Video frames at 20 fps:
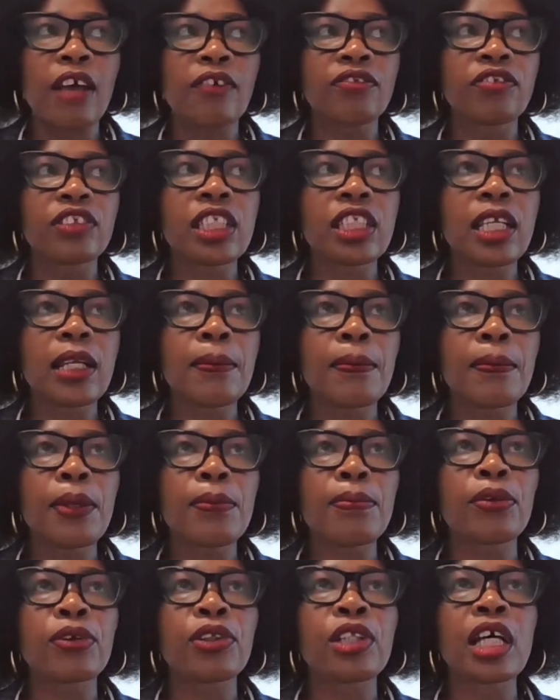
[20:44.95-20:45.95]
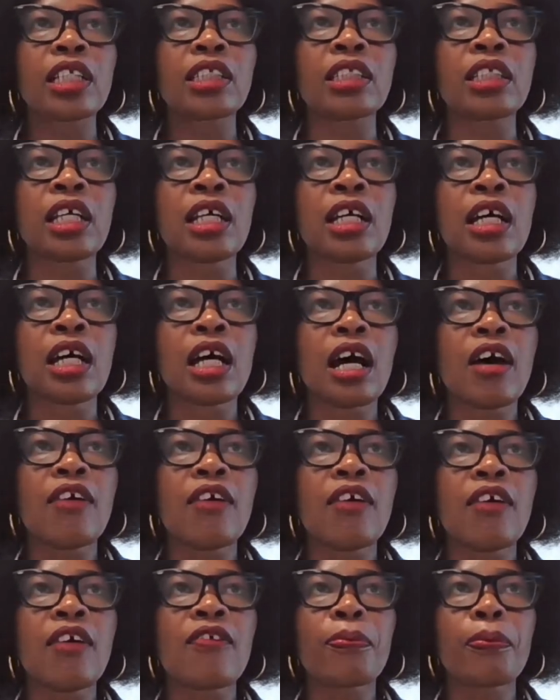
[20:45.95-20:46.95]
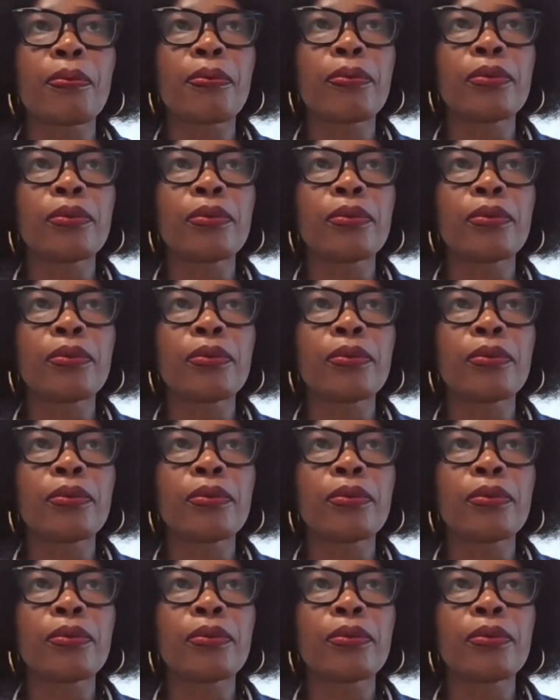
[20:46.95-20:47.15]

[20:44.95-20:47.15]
I've seen people that have